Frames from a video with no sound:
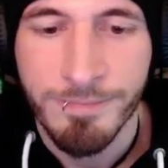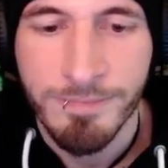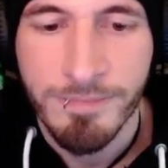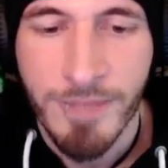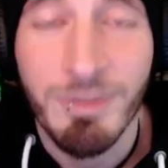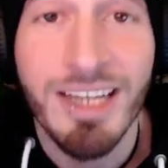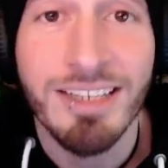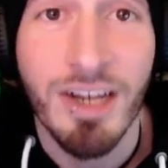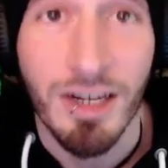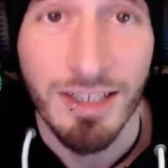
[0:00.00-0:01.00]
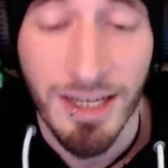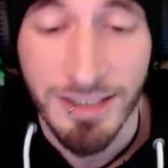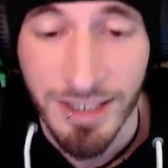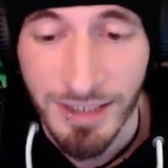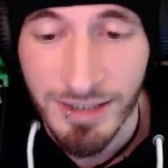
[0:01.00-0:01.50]
I'm saying duck, not
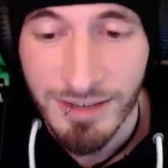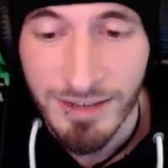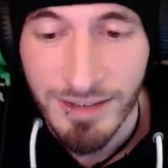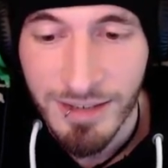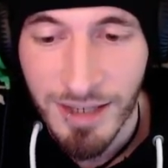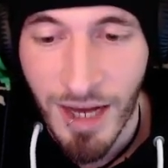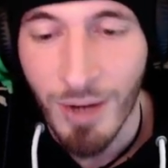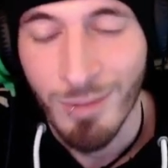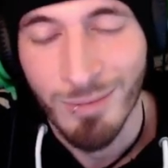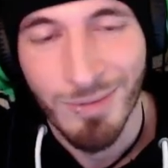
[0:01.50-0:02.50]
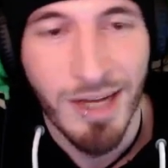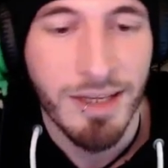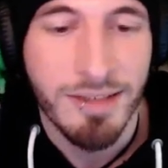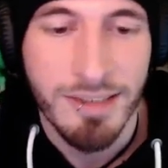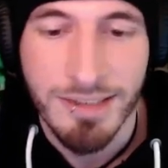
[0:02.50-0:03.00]
dick. Oh, I guess
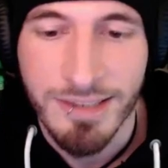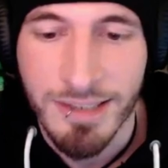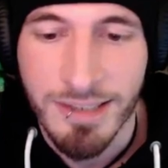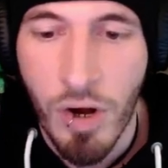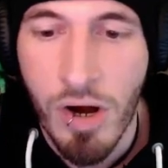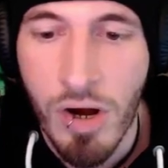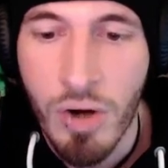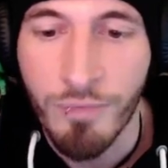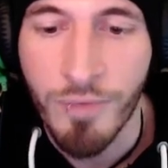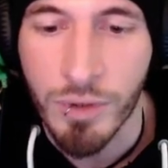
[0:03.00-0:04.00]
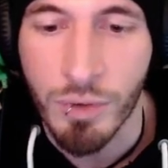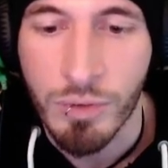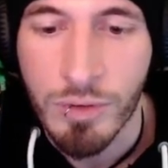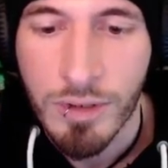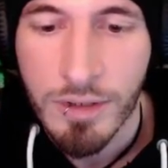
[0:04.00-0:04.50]
I just said. Oh, fuck you!
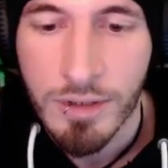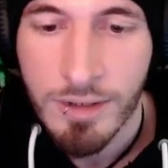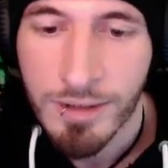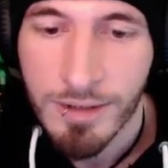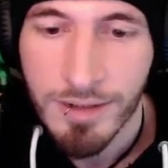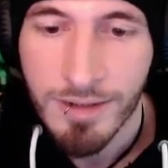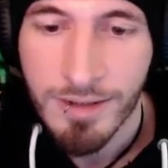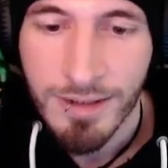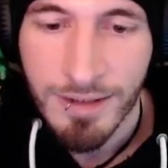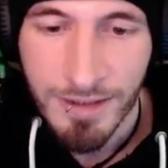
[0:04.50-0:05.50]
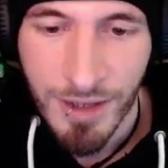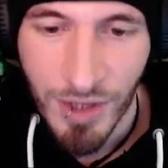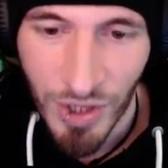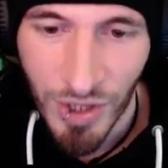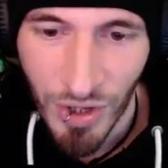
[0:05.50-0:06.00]

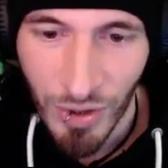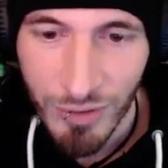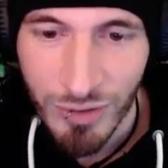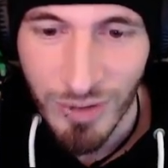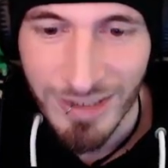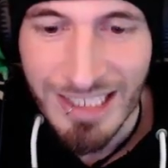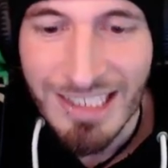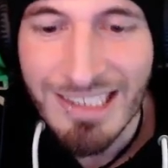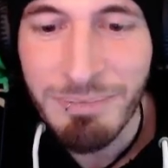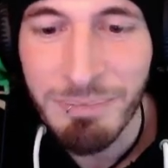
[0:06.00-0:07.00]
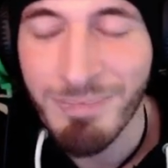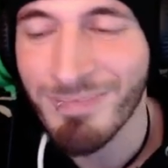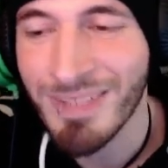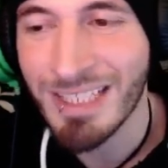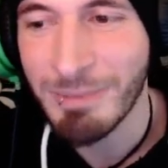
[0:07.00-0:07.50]
Oh, so these
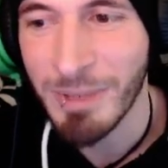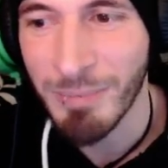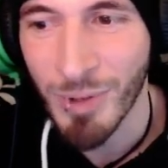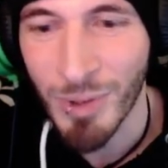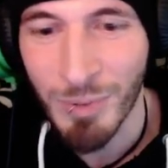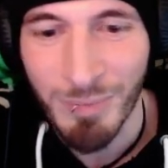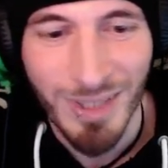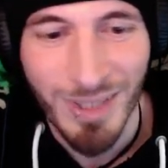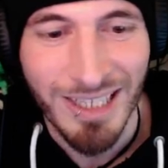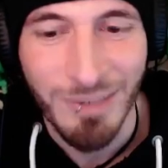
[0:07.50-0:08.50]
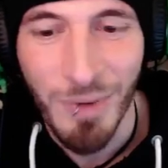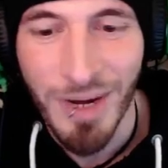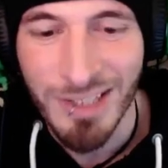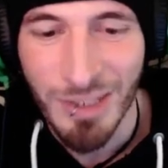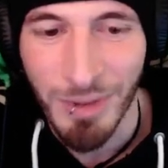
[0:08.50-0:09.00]
these people played way
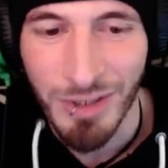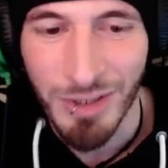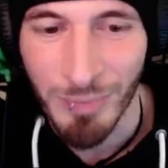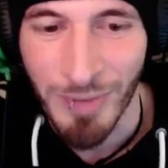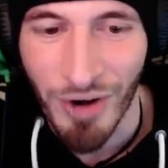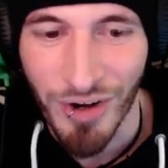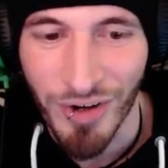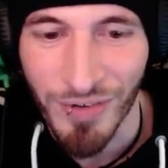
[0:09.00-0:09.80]
too much Super Mario.